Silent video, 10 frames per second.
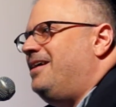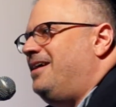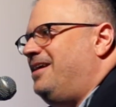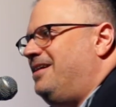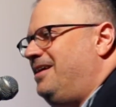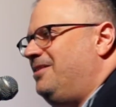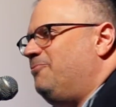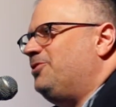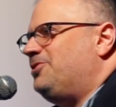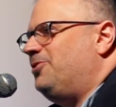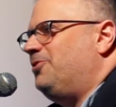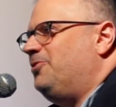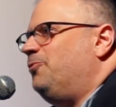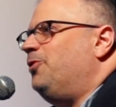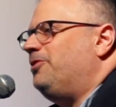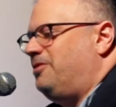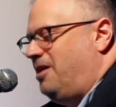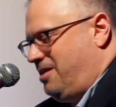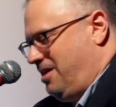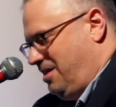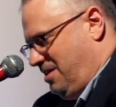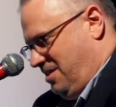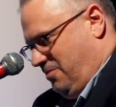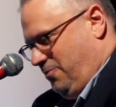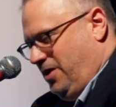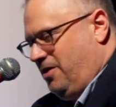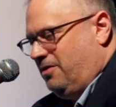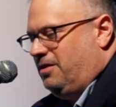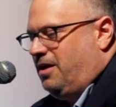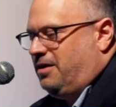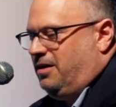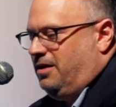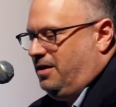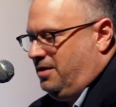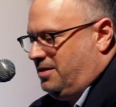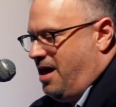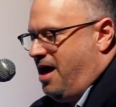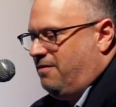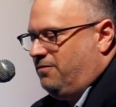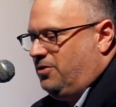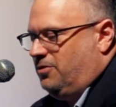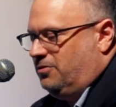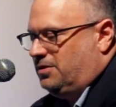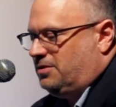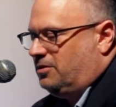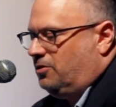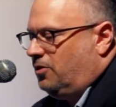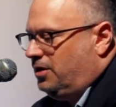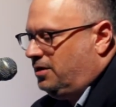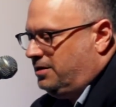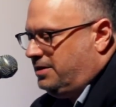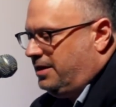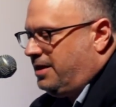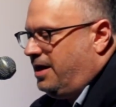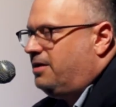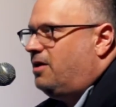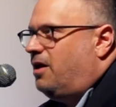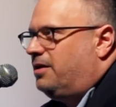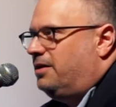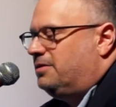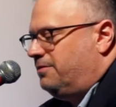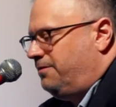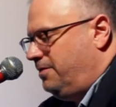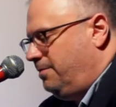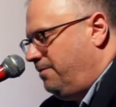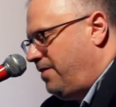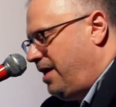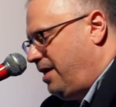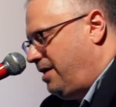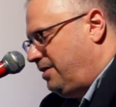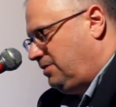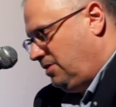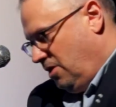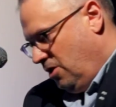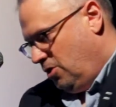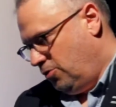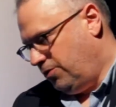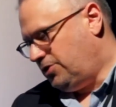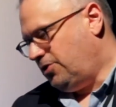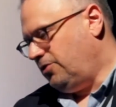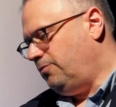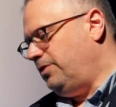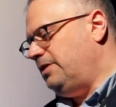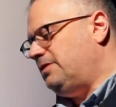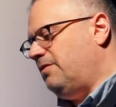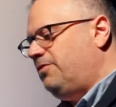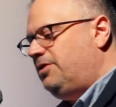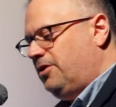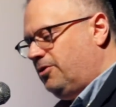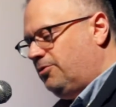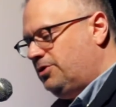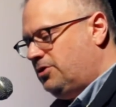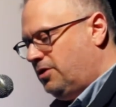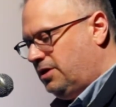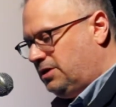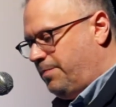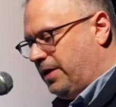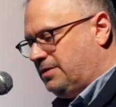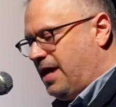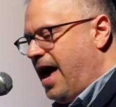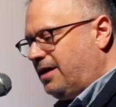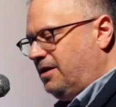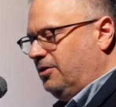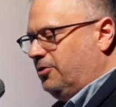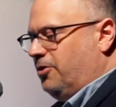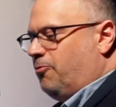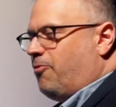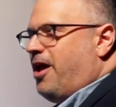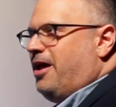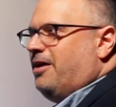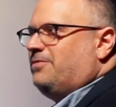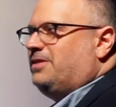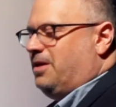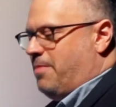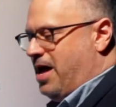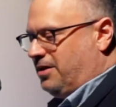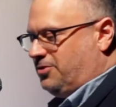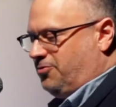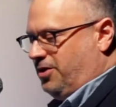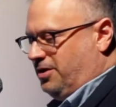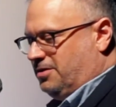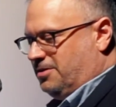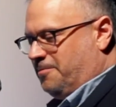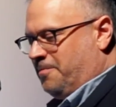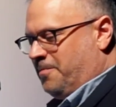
And in return, we're lucky we are lucky to have you, such a loyal and dedicated audience of film fans who return with us every year to enjoy a spectacular array of cinematic treats.